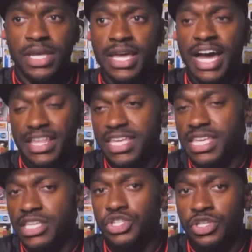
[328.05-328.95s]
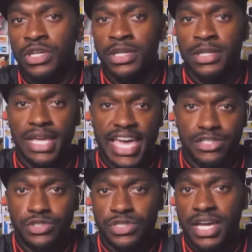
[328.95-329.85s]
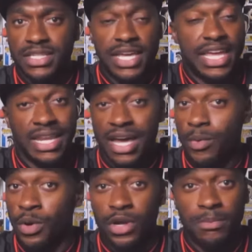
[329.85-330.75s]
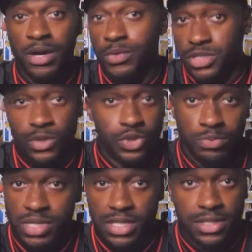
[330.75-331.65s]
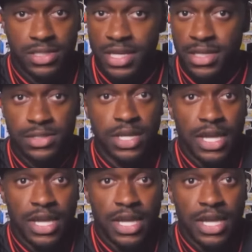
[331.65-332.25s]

I think he should exercise that and not worry about what social media says